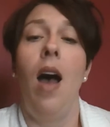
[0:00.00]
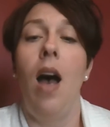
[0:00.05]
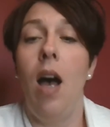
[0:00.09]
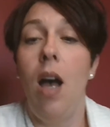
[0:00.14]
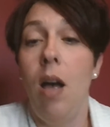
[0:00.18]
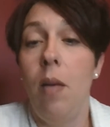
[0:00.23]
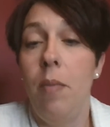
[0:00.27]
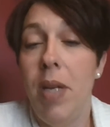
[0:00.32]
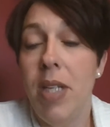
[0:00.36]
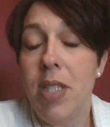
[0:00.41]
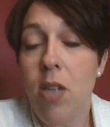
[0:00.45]

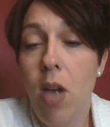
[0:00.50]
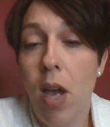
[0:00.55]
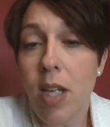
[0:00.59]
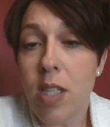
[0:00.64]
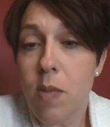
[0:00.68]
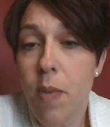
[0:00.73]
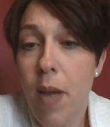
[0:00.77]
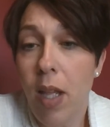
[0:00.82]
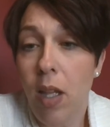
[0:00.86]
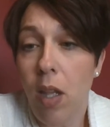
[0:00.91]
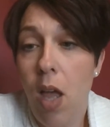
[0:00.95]
It talks
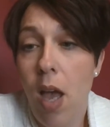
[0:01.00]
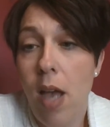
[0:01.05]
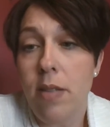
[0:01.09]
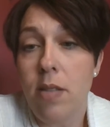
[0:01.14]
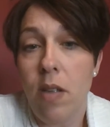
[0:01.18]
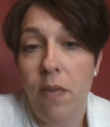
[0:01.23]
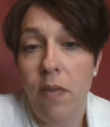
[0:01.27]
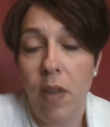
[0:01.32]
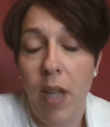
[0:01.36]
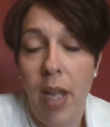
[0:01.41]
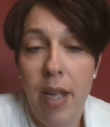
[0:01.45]
about loss
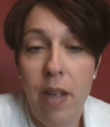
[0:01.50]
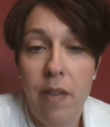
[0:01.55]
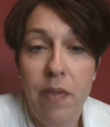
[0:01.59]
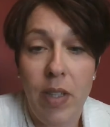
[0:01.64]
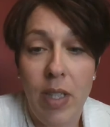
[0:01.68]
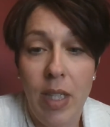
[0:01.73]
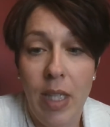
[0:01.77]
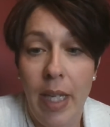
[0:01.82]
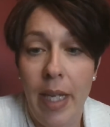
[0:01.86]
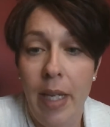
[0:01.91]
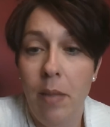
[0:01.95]
of life
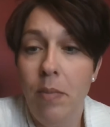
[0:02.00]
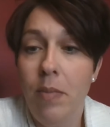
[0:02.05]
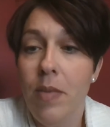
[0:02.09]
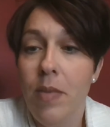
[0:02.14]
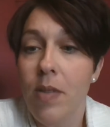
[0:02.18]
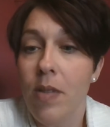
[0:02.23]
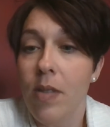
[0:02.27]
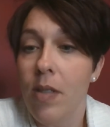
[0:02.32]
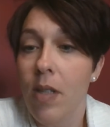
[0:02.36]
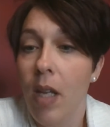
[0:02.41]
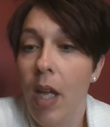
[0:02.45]
and
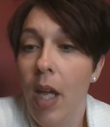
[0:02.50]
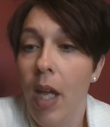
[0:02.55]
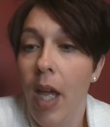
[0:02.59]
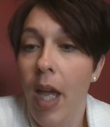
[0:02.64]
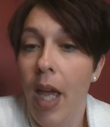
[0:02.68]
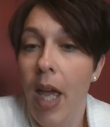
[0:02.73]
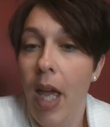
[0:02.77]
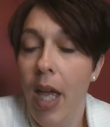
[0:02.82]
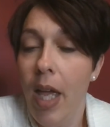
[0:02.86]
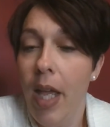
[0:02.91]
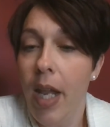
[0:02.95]
limbs,
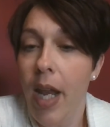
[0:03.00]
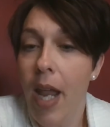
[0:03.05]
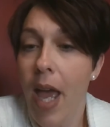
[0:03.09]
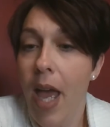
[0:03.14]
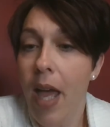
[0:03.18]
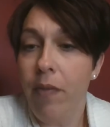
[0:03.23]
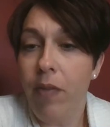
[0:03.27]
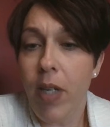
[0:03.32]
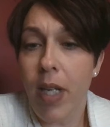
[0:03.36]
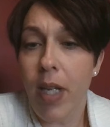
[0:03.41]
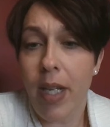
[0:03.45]
and
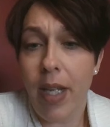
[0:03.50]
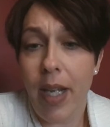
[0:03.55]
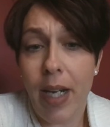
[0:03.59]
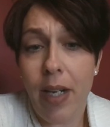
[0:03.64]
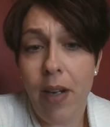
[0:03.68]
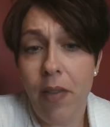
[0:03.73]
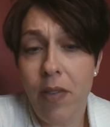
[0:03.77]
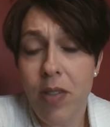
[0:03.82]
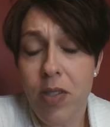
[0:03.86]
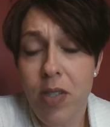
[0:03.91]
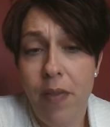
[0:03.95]
that
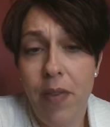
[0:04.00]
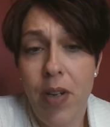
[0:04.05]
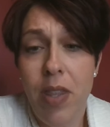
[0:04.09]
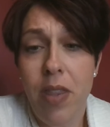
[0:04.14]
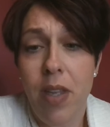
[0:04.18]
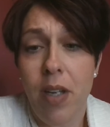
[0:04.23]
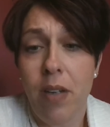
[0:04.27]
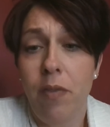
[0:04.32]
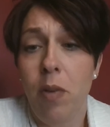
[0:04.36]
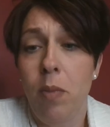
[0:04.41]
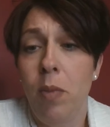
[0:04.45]
covers
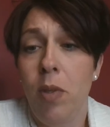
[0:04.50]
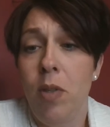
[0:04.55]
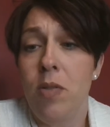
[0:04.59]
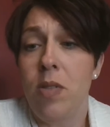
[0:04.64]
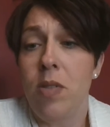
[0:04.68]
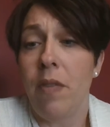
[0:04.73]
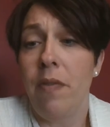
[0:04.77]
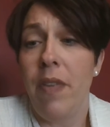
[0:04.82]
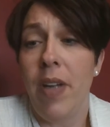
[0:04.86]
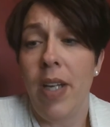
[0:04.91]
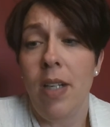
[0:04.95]
everything from
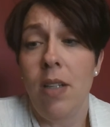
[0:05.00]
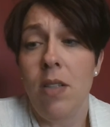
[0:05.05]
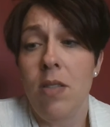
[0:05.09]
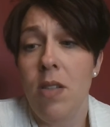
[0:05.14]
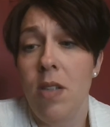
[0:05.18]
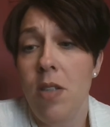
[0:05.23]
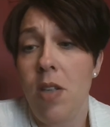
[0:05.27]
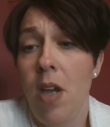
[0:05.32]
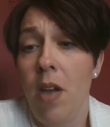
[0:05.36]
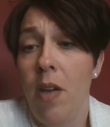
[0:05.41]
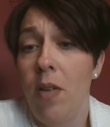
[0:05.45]
losing fingers
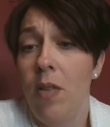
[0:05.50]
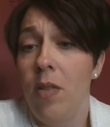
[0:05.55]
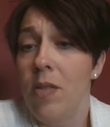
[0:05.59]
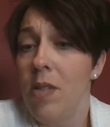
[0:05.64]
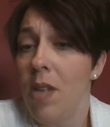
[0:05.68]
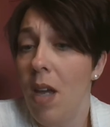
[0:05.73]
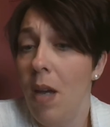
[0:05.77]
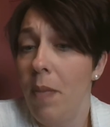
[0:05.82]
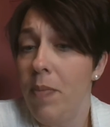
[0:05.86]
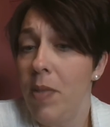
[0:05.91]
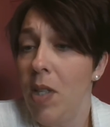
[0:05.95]
and toes
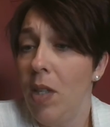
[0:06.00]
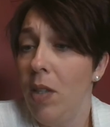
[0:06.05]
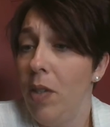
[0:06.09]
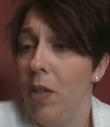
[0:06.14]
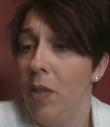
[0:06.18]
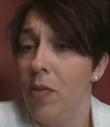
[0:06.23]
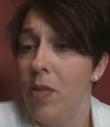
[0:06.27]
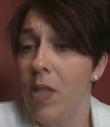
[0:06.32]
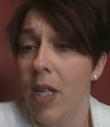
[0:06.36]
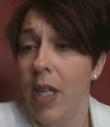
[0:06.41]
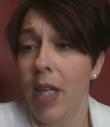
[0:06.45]
up to
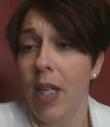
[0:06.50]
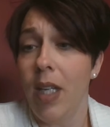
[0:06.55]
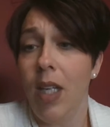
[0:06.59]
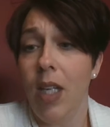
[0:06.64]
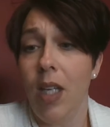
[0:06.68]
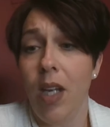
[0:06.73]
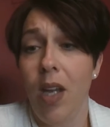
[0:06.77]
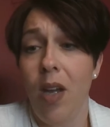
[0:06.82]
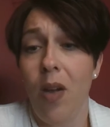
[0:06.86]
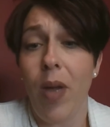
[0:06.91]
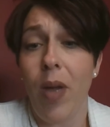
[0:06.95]
losing,
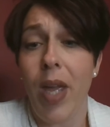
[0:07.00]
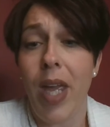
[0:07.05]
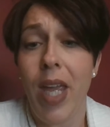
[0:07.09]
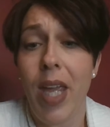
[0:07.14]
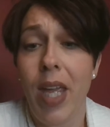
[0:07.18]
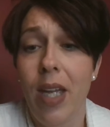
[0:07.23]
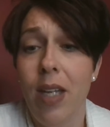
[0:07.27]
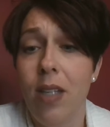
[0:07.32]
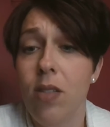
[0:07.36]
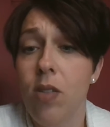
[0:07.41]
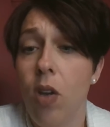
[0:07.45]

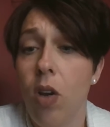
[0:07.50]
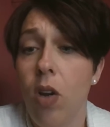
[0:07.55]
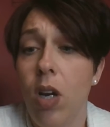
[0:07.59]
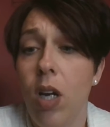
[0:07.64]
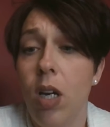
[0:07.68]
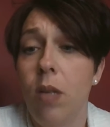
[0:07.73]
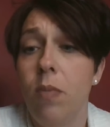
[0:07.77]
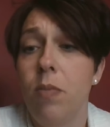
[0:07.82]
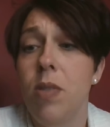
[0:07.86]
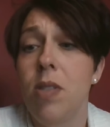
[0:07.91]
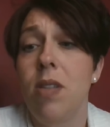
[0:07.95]
hands,
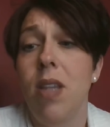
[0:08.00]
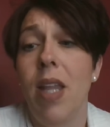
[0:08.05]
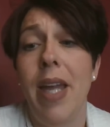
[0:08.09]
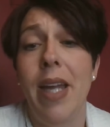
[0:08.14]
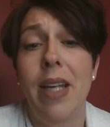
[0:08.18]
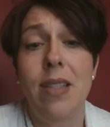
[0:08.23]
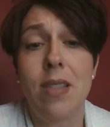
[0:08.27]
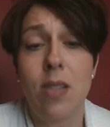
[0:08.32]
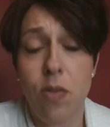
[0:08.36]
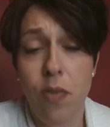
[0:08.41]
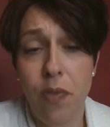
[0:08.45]
arms,
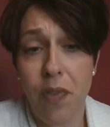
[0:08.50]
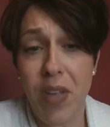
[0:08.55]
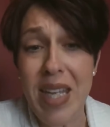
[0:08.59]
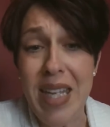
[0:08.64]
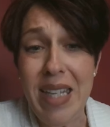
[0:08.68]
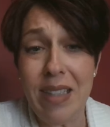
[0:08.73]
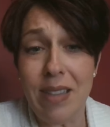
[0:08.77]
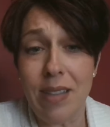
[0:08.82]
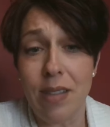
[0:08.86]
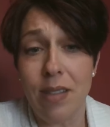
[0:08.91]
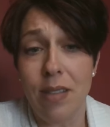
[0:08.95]
legs,
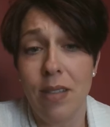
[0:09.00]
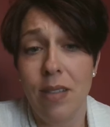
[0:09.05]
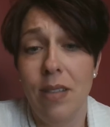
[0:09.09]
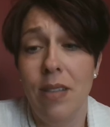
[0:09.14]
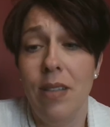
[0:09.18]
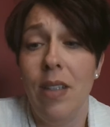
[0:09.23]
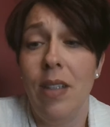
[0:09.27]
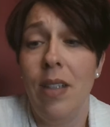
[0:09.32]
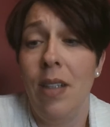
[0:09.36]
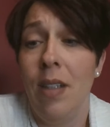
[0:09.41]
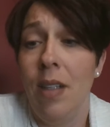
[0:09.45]
feet,
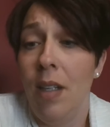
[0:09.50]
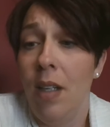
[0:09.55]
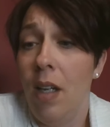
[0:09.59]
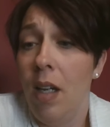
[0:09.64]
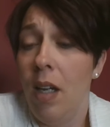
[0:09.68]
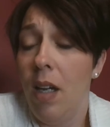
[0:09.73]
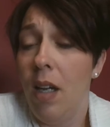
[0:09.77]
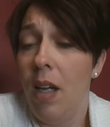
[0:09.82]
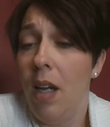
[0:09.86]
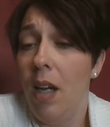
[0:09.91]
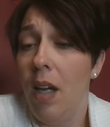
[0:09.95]

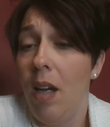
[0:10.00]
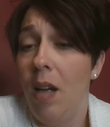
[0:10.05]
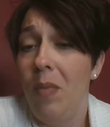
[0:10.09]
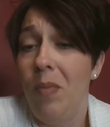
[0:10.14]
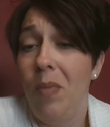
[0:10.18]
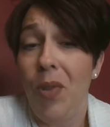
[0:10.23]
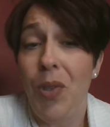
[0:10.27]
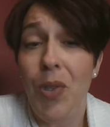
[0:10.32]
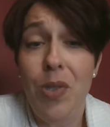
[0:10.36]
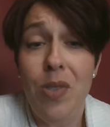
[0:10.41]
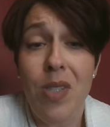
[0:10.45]

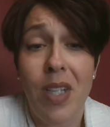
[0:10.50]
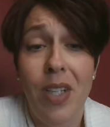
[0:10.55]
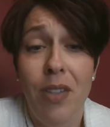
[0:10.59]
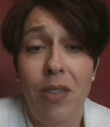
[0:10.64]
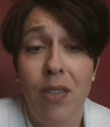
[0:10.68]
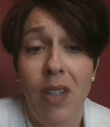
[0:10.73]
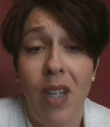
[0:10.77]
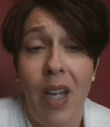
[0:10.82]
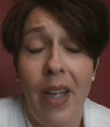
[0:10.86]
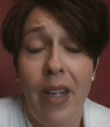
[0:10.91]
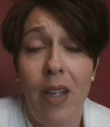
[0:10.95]
losing your
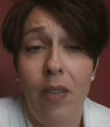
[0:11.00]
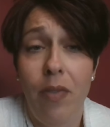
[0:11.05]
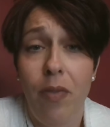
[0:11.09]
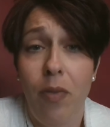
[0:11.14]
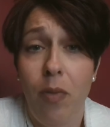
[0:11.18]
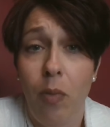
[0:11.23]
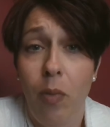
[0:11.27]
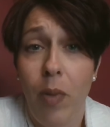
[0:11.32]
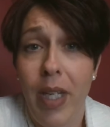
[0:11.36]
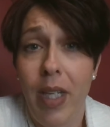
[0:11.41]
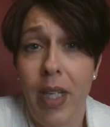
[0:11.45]
life.
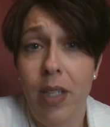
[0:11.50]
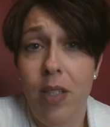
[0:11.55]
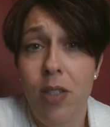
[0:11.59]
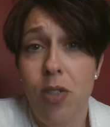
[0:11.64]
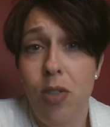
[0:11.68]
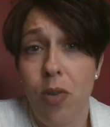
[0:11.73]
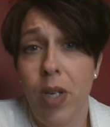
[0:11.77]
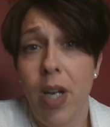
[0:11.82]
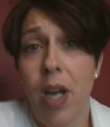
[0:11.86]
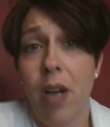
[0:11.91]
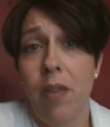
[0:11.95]
We
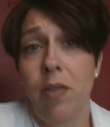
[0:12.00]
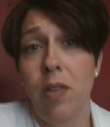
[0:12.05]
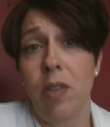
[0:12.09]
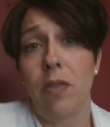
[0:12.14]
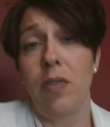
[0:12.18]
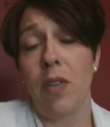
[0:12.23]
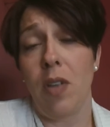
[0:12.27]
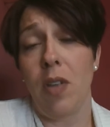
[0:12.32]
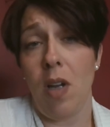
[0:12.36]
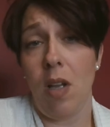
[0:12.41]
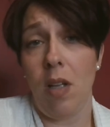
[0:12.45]
do cover
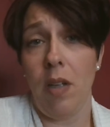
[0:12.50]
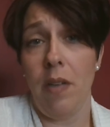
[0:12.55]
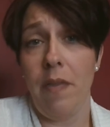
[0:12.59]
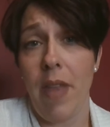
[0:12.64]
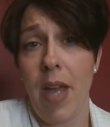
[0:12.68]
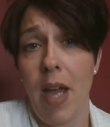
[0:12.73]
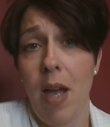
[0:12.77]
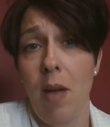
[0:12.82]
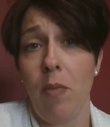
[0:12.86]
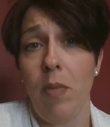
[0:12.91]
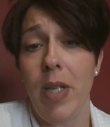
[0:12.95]
for all of
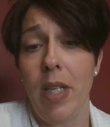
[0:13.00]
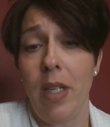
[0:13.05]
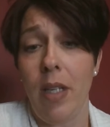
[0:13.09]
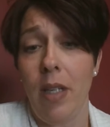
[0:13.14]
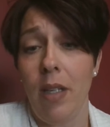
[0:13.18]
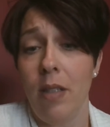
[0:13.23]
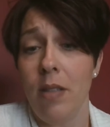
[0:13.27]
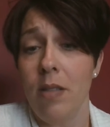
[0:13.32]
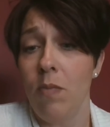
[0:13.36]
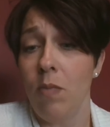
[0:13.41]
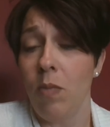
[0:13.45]
that.
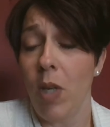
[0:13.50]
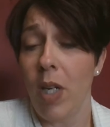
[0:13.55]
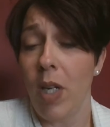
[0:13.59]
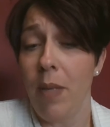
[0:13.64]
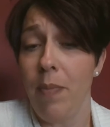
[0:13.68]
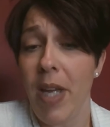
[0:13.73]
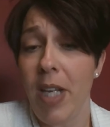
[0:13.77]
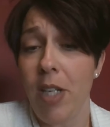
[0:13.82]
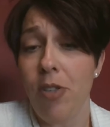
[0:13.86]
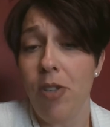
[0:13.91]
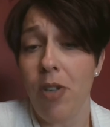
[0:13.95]
We want to
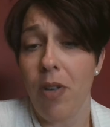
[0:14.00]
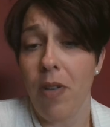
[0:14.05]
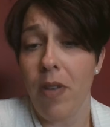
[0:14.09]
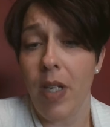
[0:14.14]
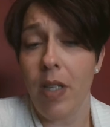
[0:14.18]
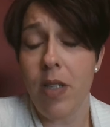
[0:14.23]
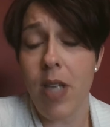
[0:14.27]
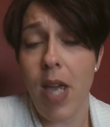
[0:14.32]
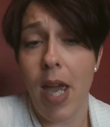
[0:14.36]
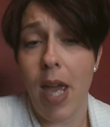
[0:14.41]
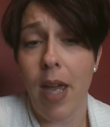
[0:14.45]
make sure that
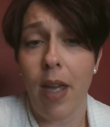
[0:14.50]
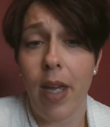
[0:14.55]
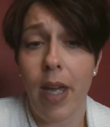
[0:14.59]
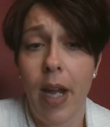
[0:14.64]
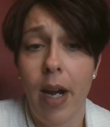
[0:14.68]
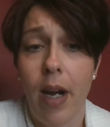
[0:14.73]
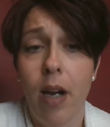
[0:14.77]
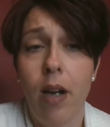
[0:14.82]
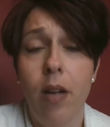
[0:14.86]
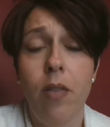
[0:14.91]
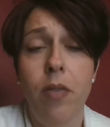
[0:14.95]
you're taken
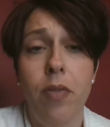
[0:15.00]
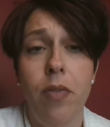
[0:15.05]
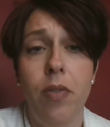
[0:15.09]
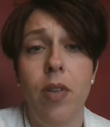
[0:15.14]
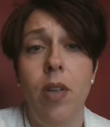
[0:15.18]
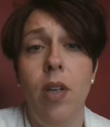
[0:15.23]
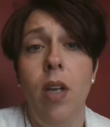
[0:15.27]
care of.